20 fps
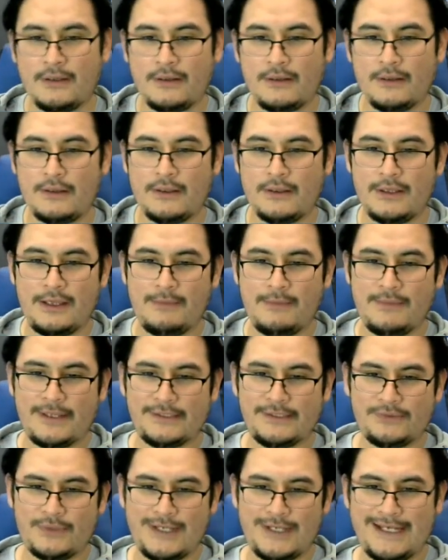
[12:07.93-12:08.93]
Hey, bad
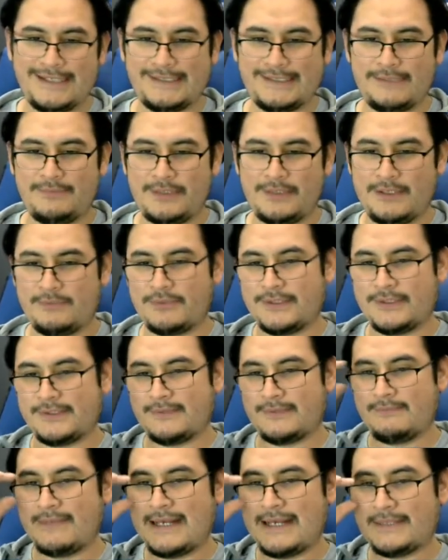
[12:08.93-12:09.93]
2018 Panini
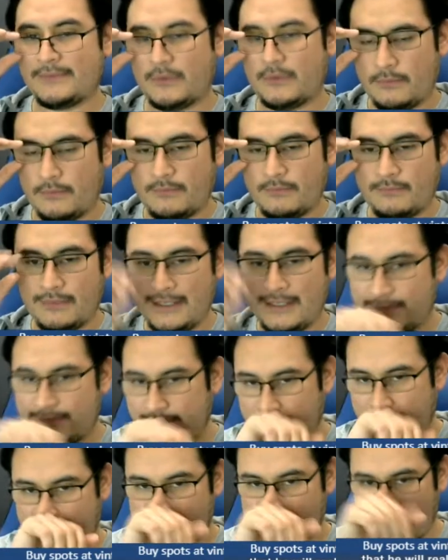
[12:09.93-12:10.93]
Prizm Basketball
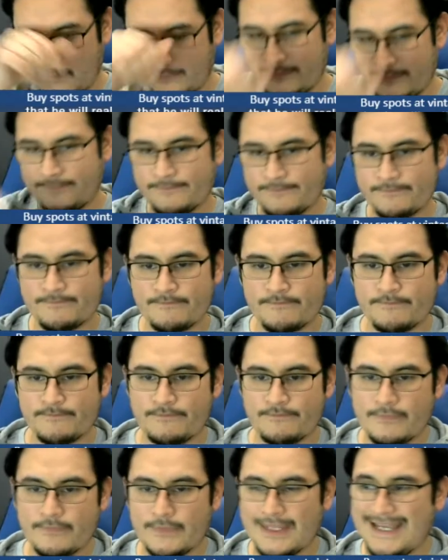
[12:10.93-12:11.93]
Blaster.
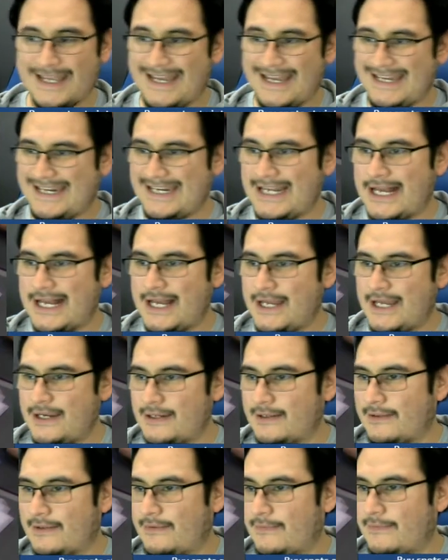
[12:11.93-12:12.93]
89?
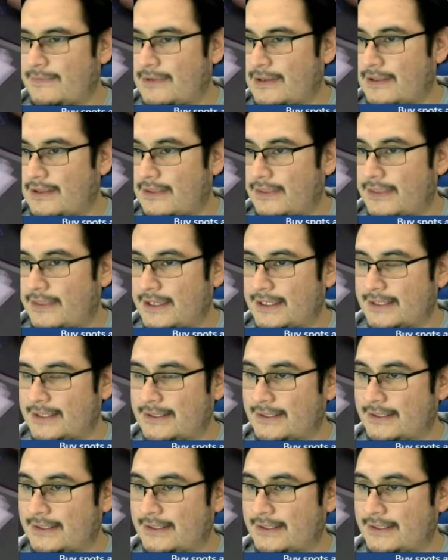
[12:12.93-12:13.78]
I think it did.